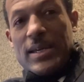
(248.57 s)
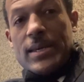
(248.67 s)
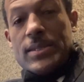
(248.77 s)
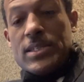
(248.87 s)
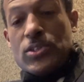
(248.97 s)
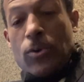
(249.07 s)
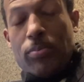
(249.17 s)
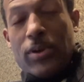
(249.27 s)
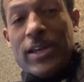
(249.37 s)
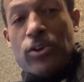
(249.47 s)
the
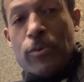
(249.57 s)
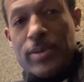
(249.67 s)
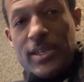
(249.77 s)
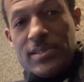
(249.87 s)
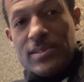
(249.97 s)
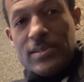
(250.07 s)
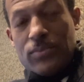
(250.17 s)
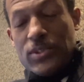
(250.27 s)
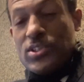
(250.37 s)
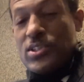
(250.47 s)
soprano piece,
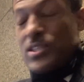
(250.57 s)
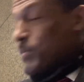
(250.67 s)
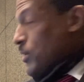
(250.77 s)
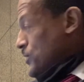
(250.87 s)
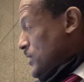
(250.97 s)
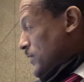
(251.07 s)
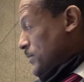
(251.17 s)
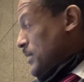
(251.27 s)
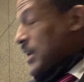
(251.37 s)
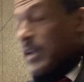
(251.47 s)
which is the smallest of
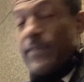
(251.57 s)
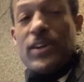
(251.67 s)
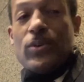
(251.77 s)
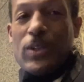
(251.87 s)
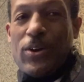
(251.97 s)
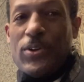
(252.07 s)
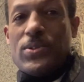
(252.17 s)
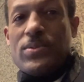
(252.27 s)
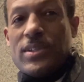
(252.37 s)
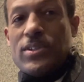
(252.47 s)
them. If you go
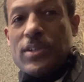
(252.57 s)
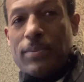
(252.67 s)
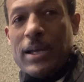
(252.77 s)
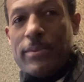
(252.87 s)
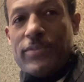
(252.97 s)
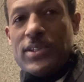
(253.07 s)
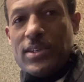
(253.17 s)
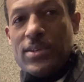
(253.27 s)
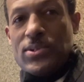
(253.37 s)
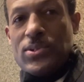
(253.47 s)
larger, then you could probably fit the
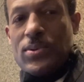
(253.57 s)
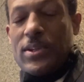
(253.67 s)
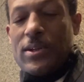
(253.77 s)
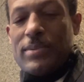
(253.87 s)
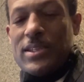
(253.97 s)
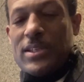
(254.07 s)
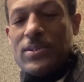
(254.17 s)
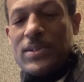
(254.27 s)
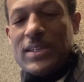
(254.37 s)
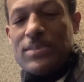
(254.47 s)
other 2 in there, but then
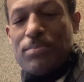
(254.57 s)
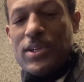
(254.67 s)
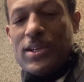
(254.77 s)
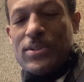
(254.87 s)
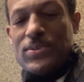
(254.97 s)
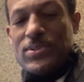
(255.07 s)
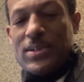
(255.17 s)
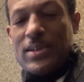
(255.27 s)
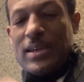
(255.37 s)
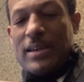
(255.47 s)
you get pretty close
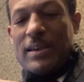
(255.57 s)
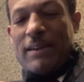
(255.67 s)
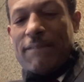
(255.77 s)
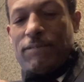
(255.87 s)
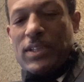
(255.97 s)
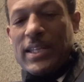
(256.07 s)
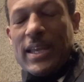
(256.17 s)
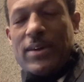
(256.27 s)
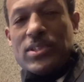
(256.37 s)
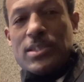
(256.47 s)
to filling
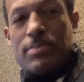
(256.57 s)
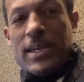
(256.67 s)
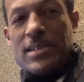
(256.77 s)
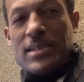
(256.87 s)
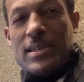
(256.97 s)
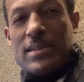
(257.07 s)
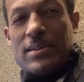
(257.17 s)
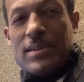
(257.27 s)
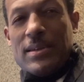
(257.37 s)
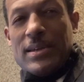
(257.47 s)
out the space,
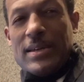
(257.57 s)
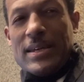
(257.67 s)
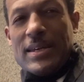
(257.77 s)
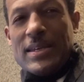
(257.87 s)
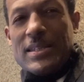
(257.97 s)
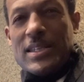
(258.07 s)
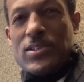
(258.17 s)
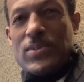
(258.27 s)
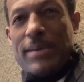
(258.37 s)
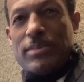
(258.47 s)
and then
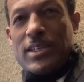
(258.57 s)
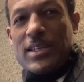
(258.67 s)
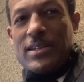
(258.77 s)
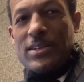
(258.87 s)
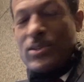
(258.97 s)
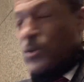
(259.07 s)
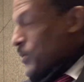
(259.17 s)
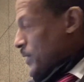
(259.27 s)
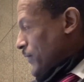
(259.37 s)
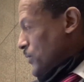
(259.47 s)
you'd have to get another
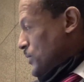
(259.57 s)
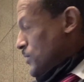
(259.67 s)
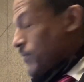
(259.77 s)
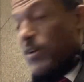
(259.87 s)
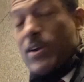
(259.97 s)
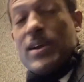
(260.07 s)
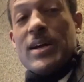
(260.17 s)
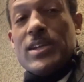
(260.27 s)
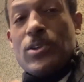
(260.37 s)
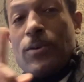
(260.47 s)
cork if you went too far.
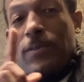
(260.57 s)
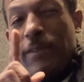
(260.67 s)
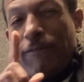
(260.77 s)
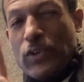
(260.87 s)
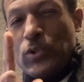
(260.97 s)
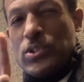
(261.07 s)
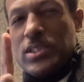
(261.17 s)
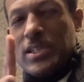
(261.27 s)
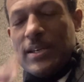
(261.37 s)
So the first